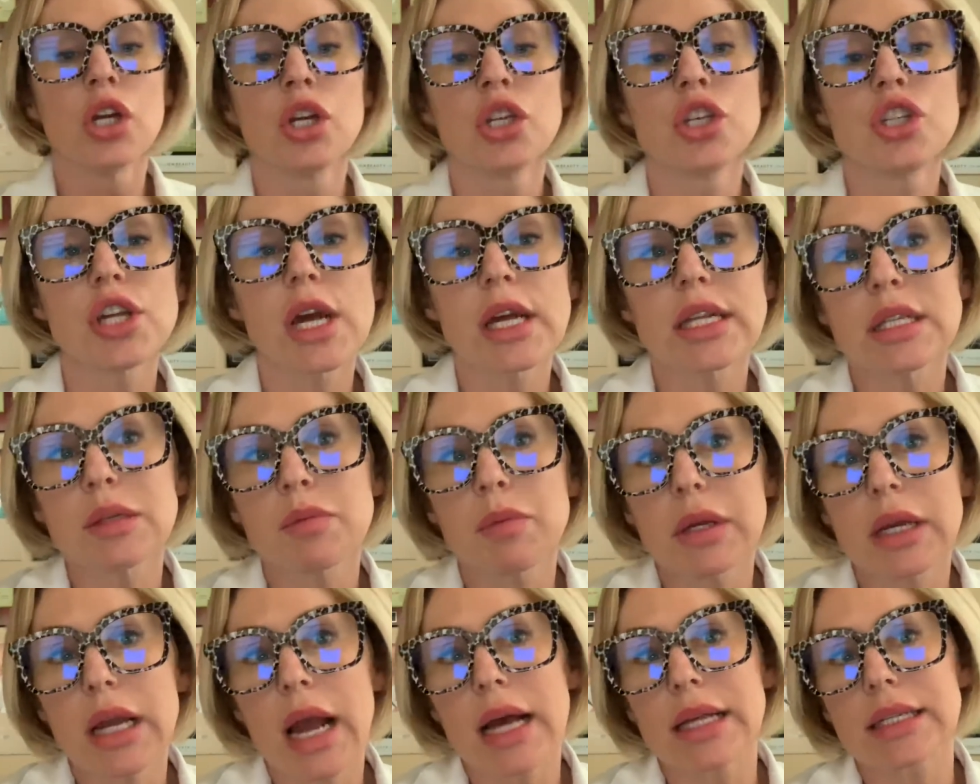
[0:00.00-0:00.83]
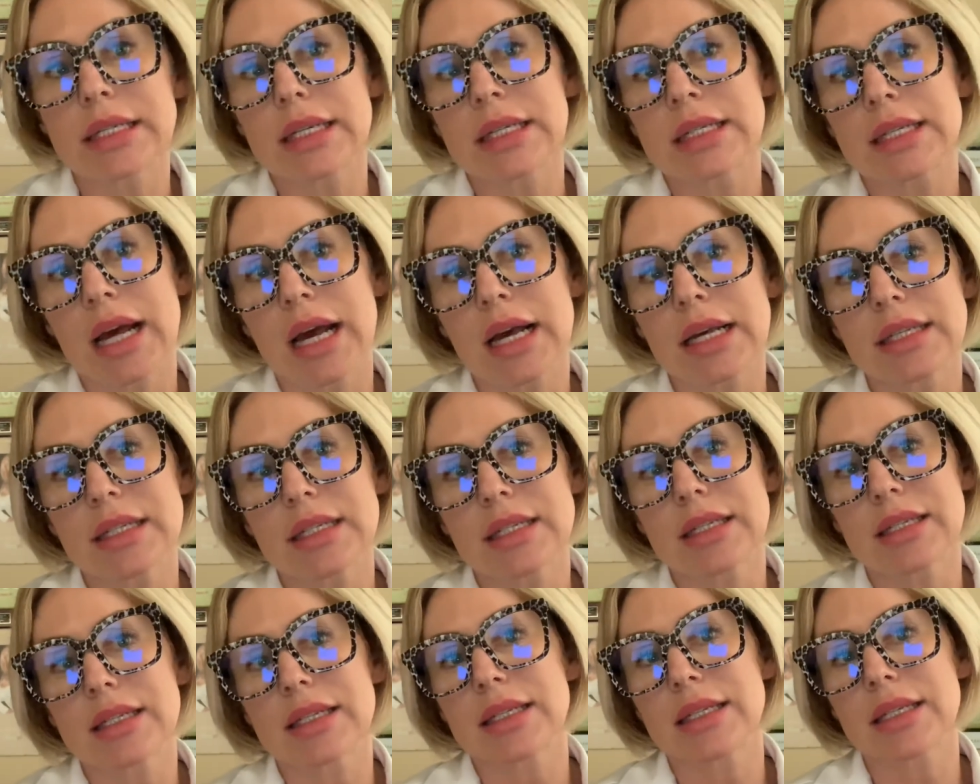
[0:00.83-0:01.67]
just because it
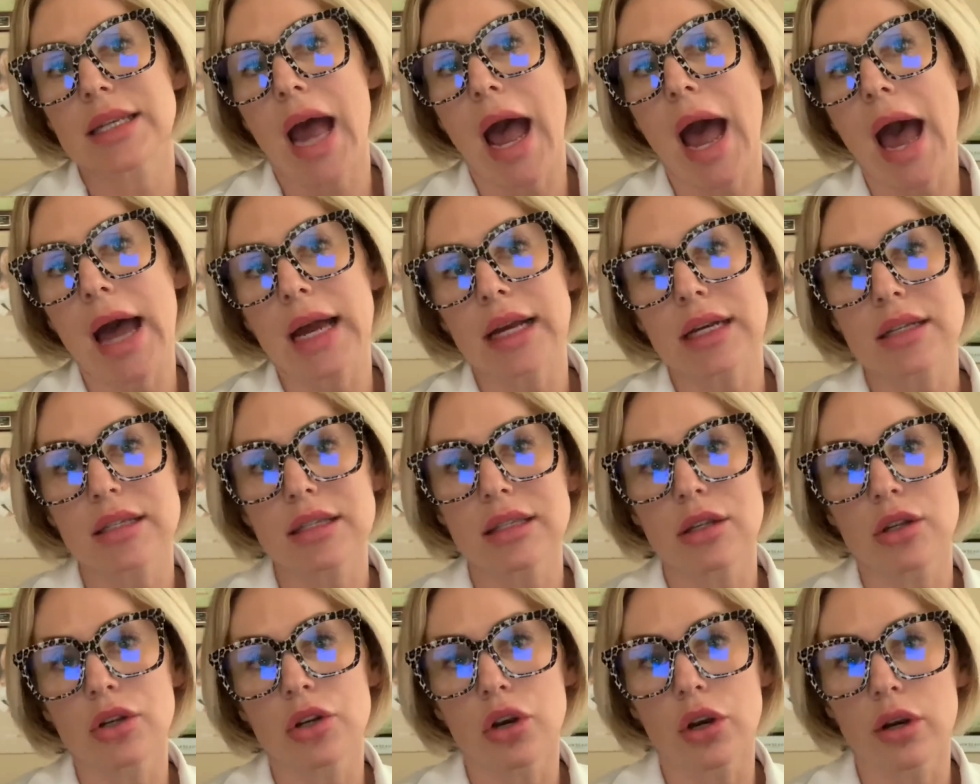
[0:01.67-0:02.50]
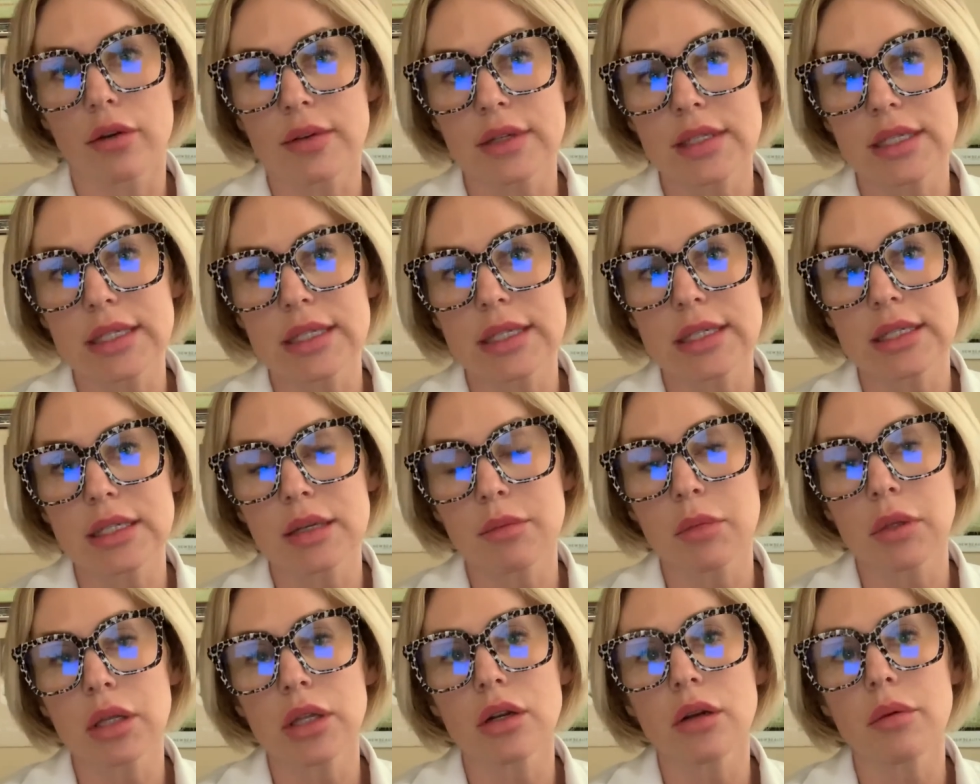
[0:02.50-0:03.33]
does tax the nervous
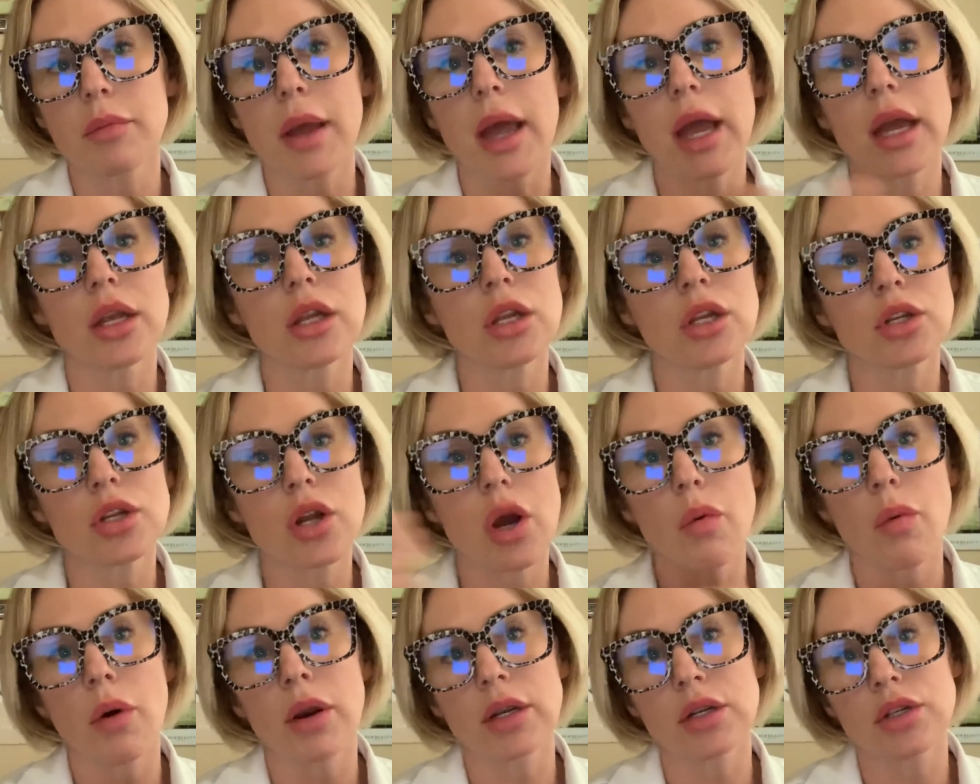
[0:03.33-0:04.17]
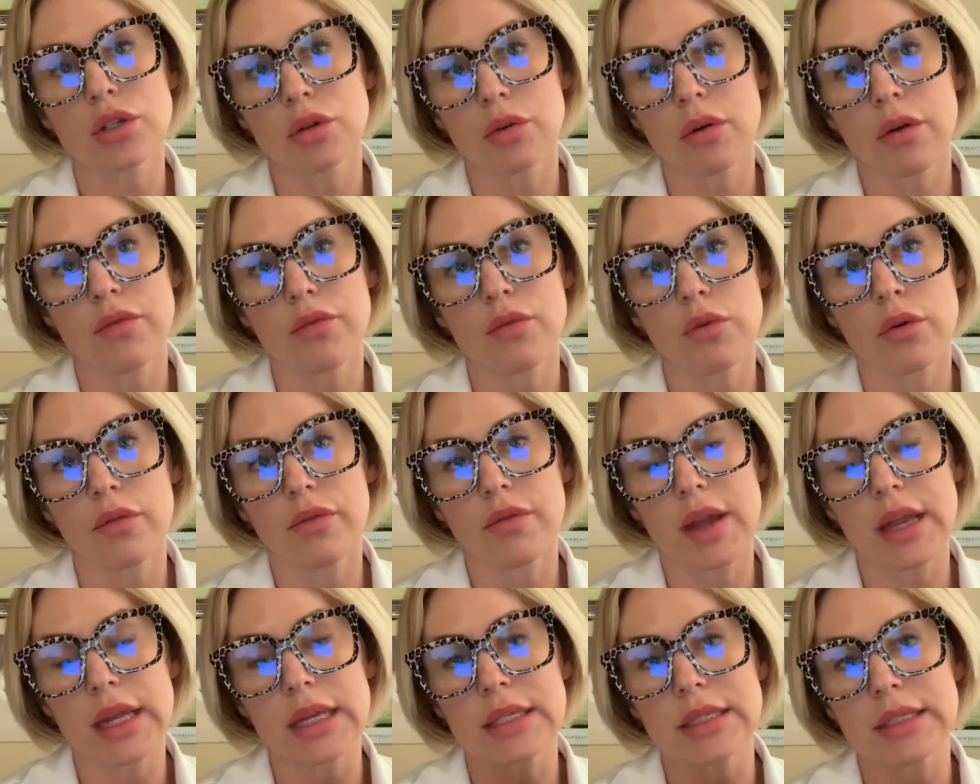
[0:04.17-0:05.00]
system a little bit. You don't want to do a full
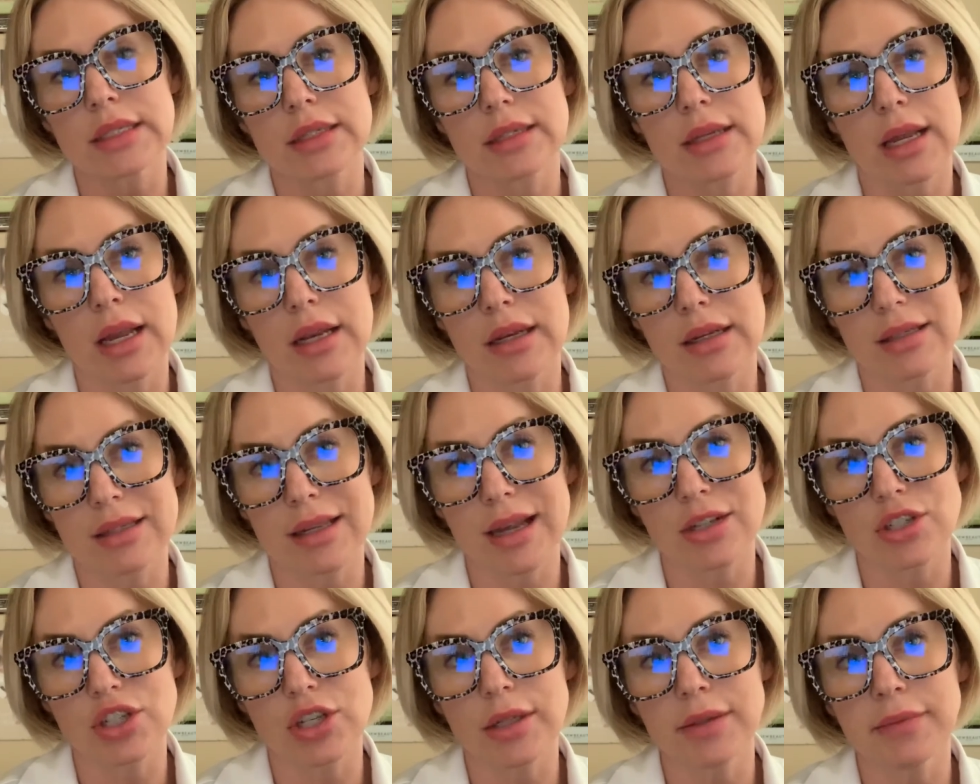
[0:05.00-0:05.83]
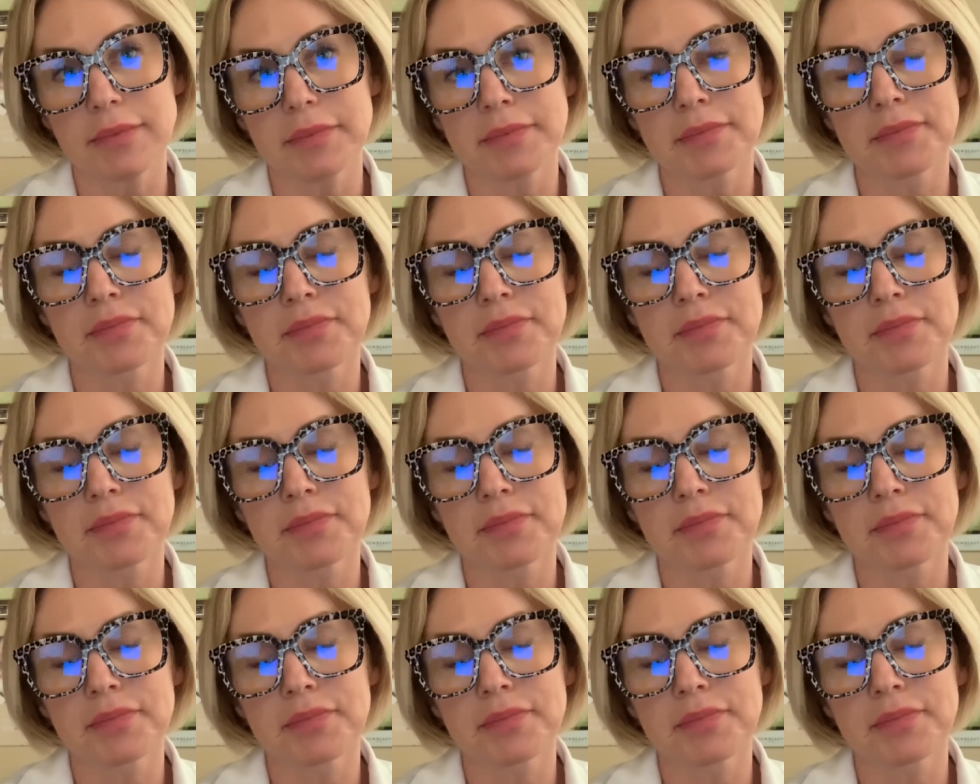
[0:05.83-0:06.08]
face in a session.